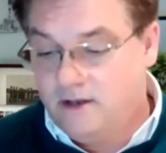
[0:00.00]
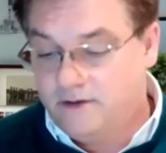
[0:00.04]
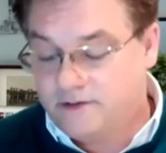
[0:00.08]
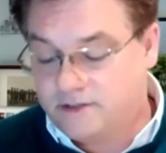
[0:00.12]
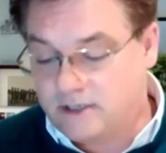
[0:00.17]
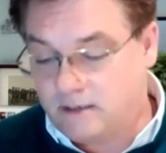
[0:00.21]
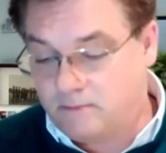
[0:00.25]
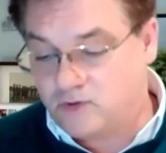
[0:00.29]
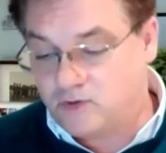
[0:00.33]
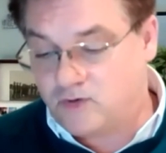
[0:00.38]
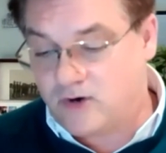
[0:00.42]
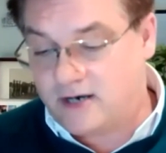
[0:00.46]

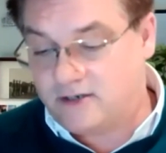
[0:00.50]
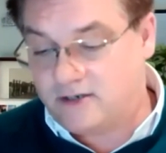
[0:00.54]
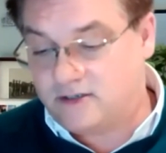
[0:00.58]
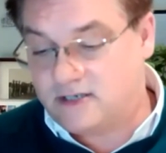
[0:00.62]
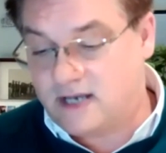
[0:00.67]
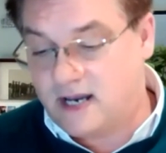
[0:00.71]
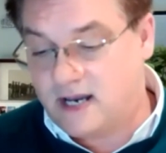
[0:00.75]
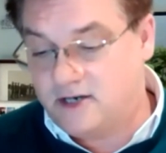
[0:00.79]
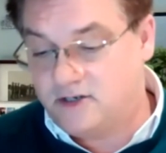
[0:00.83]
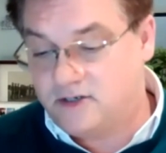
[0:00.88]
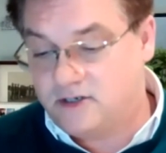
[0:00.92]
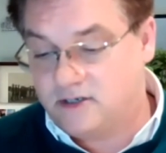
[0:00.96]
Some
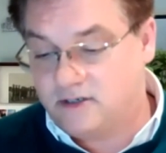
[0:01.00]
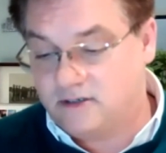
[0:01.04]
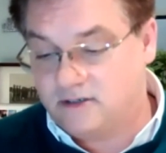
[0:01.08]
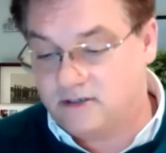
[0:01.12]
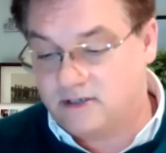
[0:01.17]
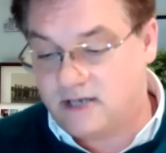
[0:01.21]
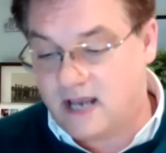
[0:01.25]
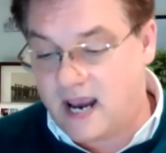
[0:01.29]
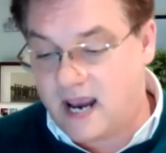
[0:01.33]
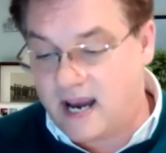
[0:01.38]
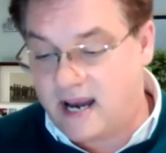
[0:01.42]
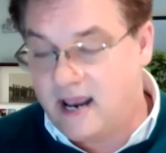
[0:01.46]

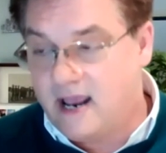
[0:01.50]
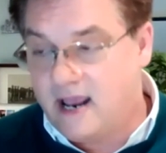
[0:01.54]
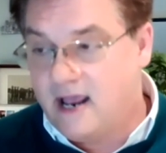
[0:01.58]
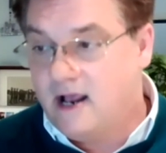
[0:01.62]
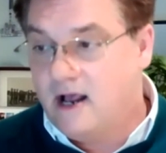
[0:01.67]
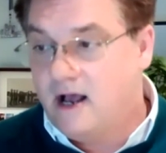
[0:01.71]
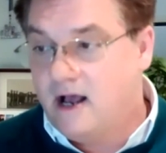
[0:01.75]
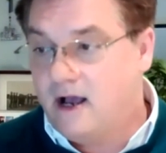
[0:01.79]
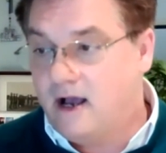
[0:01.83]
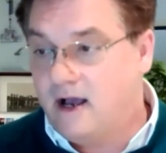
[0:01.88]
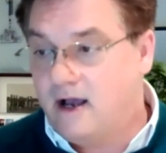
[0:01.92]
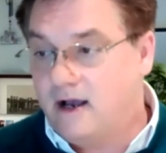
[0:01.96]
translations say
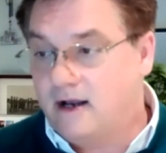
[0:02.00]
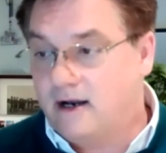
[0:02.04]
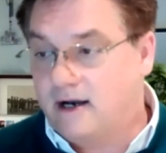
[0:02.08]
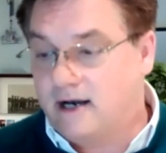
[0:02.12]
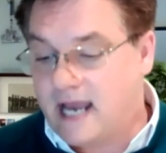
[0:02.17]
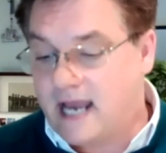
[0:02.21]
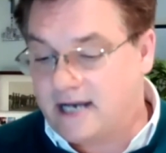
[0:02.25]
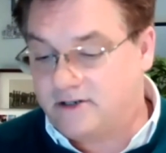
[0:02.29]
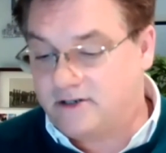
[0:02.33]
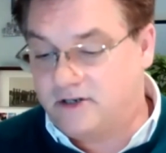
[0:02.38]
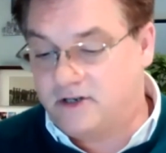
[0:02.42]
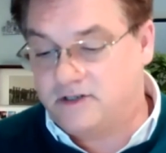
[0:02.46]
uh,
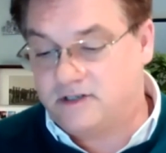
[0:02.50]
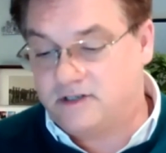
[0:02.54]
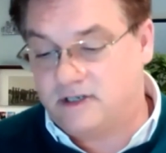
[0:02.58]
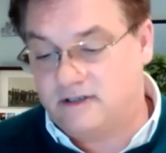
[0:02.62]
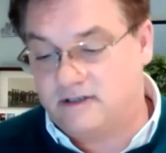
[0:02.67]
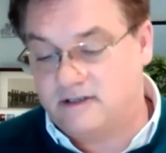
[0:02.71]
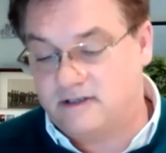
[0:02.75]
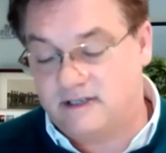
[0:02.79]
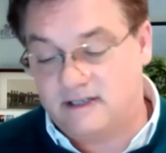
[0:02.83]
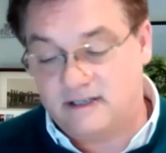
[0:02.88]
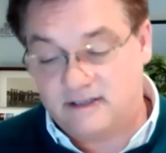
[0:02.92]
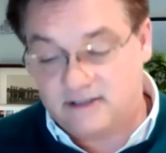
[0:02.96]
gladness
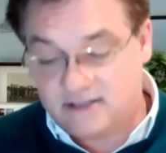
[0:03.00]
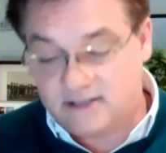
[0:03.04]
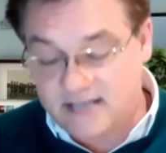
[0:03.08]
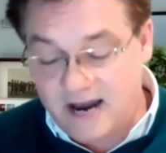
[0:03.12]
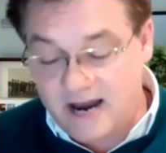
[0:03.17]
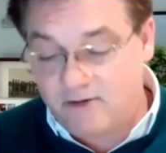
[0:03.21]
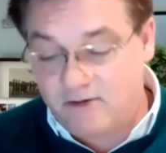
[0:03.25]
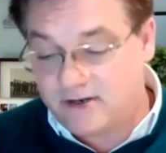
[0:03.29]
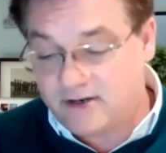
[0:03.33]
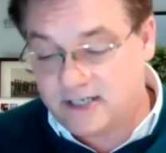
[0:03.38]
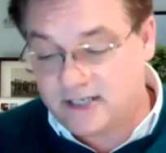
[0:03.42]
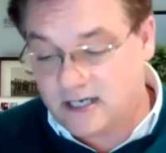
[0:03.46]
and
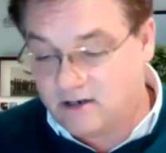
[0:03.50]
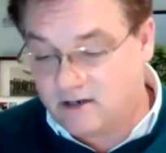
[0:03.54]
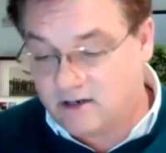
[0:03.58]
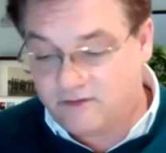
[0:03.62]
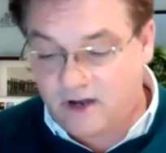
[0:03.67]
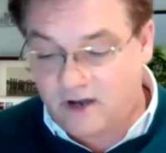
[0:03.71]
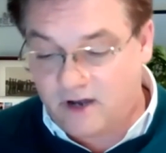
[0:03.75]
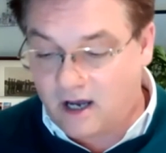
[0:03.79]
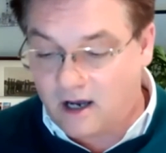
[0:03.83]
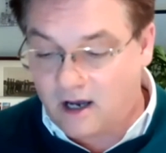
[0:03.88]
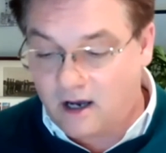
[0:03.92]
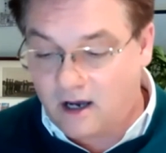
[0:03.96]
sincerity
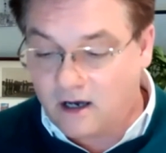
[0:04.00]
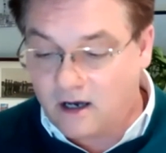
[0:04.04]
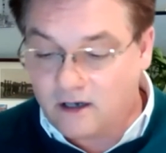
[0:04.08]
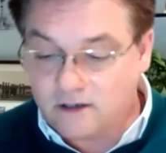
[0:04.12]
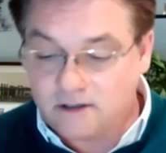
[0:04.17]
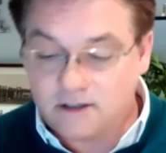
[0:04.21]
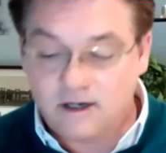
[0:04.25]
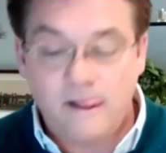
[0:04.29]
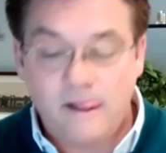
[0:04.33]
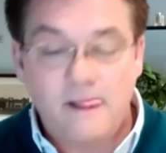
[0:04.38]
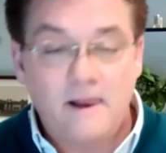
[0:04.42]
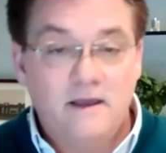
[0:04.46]
of
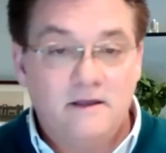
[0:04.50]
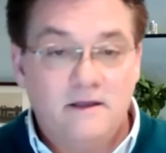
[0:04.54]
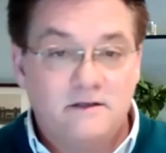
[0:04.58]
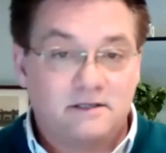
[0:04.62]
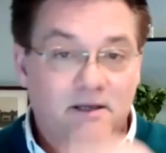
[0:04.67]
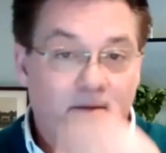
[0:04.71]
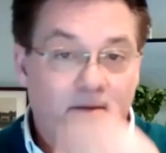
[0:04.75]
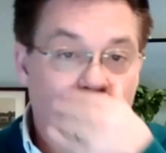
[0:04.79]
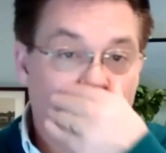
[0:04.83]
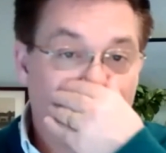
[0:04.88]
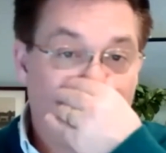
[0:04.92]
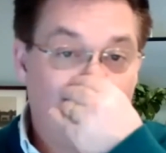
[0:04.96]
heart.
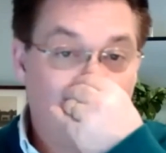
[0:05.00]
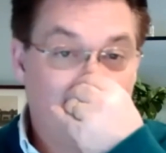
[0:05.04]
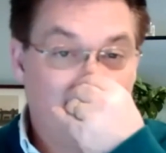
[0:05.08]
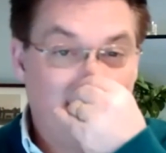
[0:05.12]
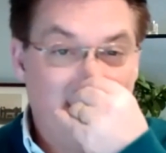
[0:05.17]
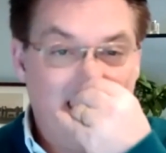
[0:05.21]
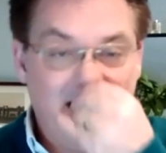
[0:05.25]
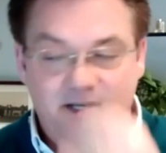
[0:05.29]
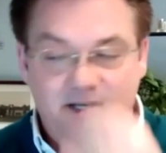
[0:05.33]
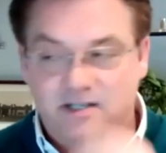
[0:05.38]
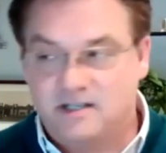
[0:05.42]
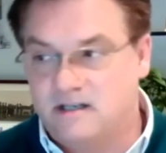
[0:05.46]
Some
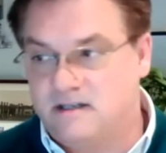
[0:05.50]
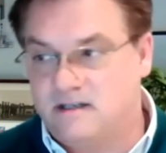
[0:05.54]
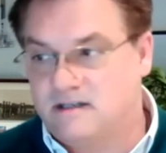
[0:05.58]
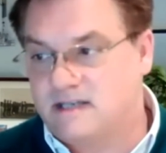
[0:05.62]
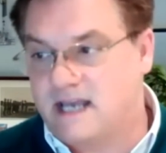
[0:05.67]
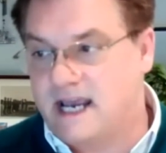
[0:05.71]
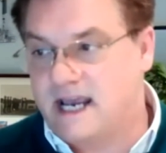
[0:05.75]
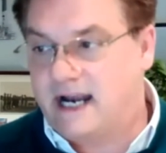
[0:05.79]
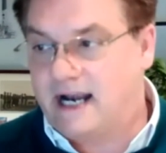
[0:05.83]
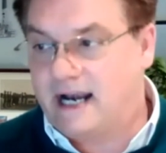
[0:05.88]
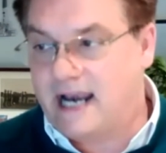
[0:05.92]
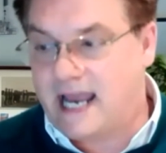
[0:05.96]
translations
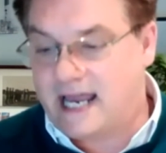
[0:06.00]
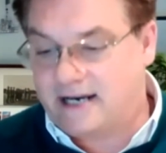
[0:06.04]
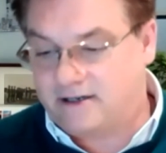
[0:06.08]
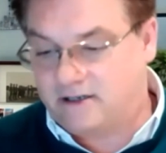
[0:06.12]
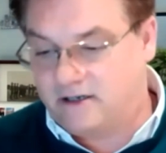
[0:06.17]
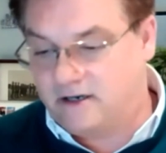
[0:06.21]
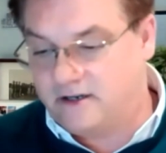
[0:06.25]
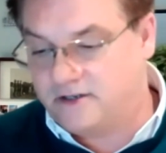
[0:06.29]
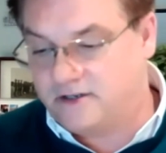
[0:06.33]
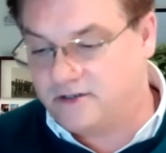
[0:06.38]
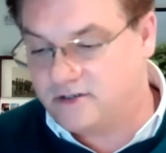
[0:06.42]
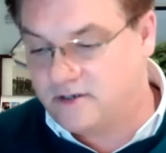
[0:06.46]
say
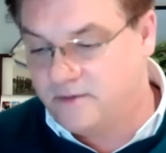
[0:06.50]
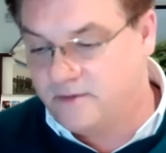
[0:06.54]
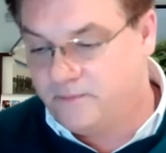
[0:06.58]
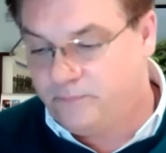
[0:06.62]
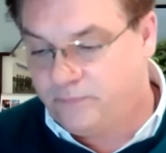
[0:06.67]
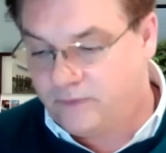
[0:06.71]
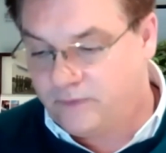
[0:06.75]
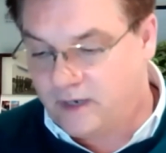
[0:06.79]
gladness